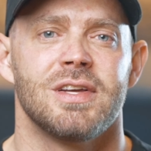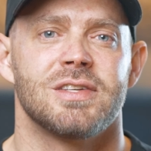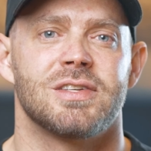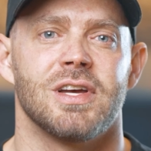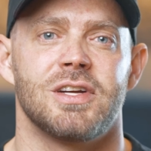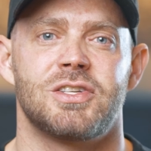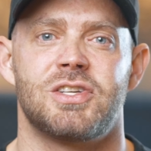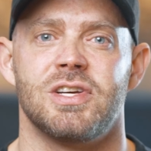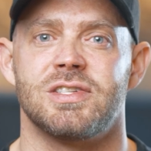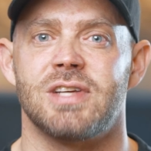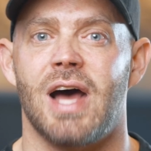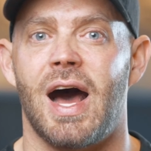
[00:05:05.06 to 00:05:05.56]

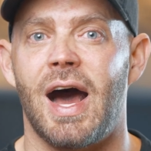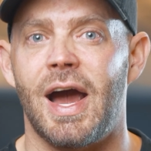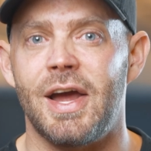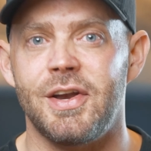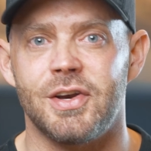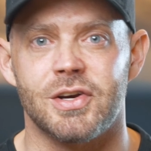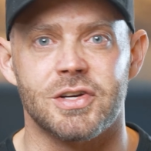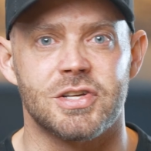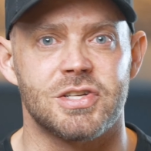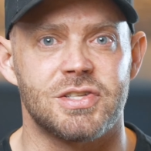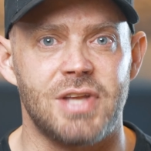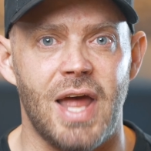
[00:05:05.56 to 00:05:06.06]
such as I
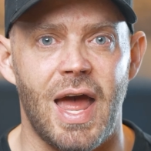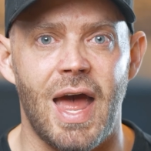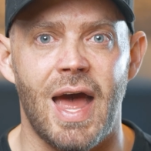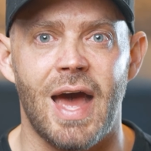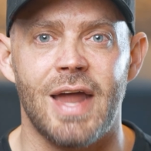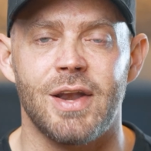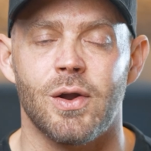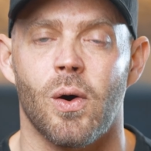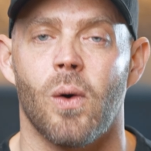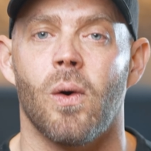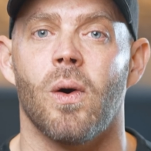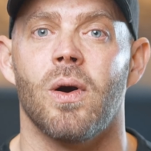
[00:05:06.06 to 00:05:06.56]

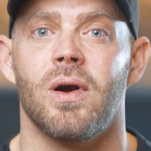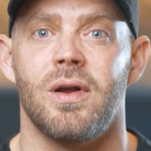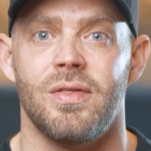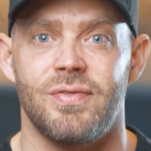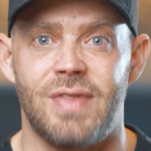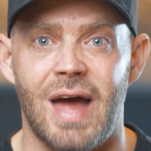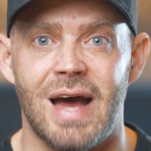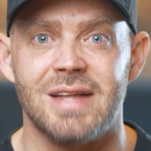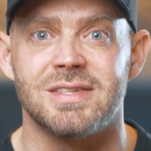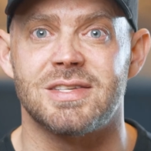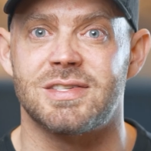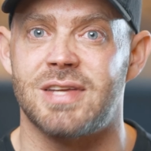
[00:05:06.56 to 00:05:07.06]
understand, or
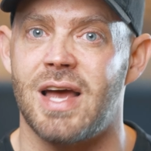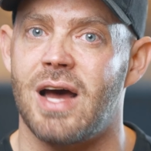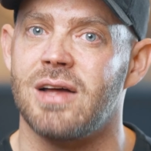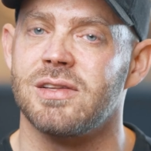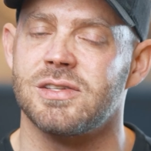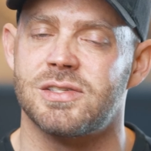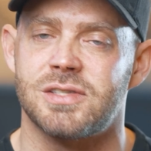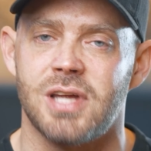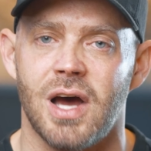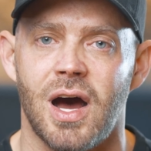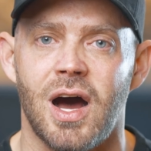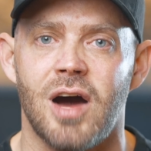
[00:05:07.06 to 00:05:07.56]
that
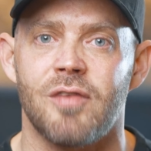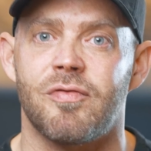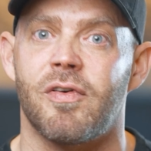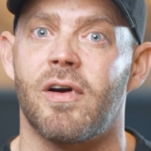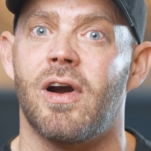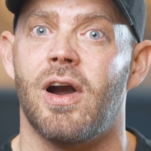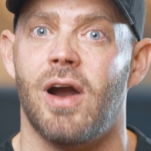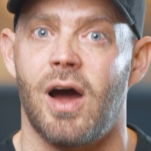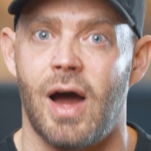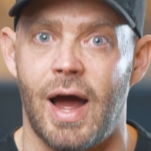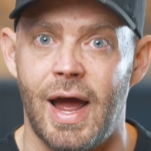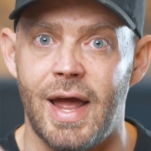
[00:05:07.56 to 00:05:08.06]
sounds tough,
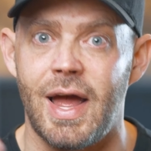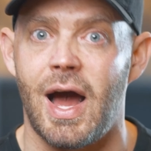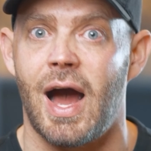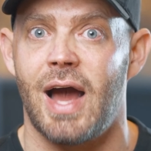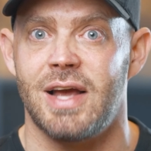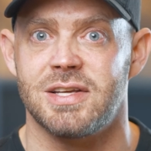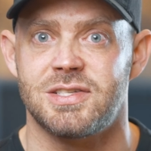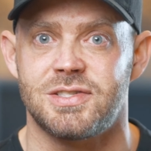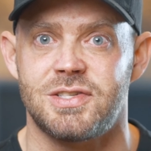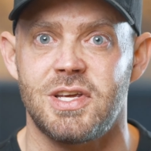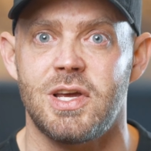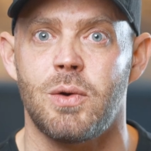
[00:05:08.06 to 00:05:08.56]
or I, I
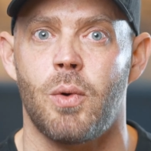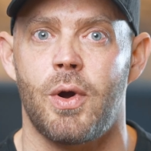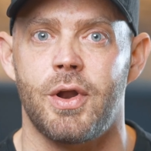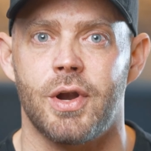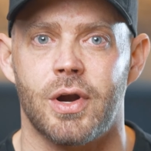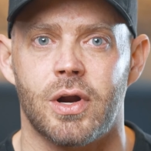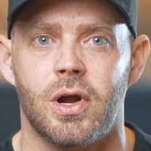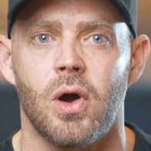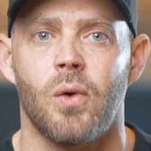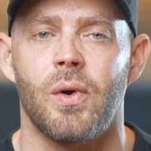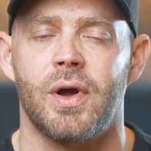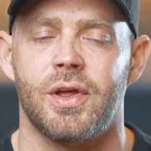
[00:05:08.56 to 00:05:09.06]
see what you're
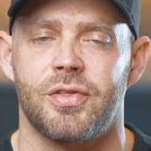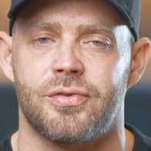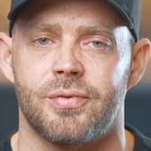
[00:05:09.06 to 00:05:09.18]
going